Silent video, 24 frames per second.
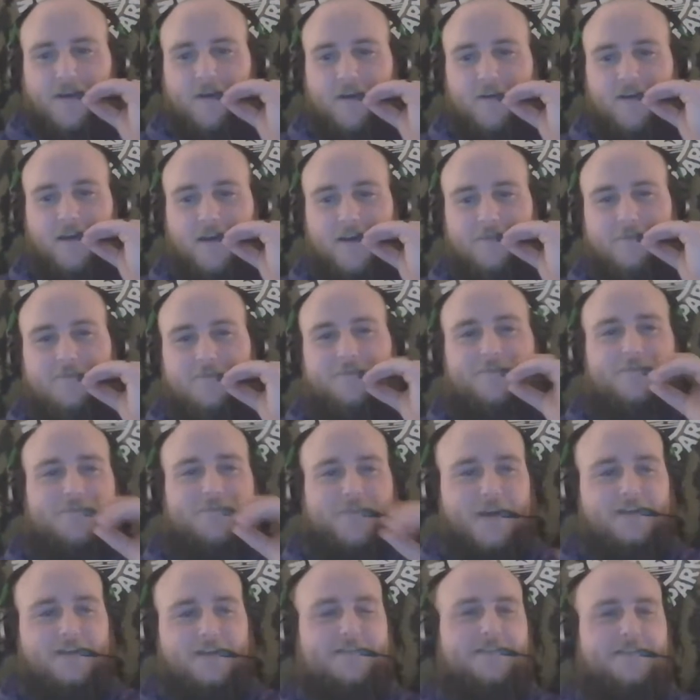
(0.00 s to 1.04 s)
All right.
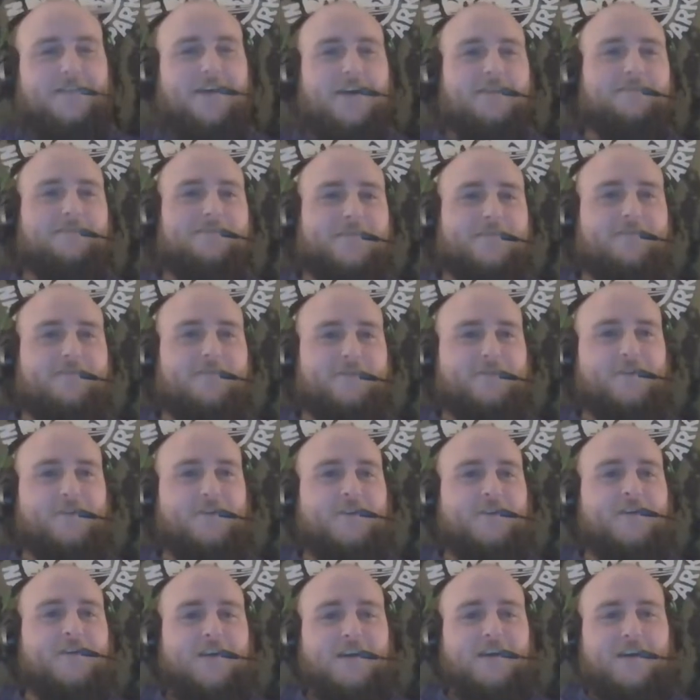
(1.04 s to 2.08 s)
I can see that for
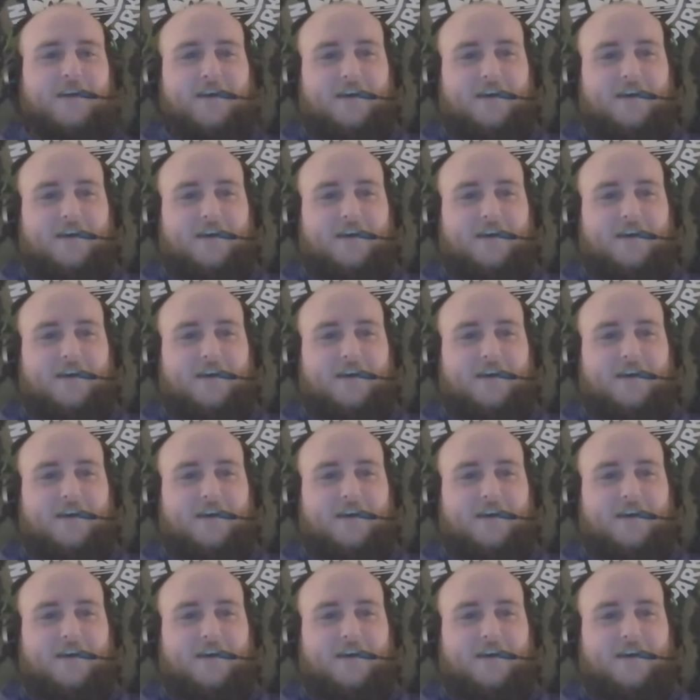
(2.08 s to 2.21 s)
sure.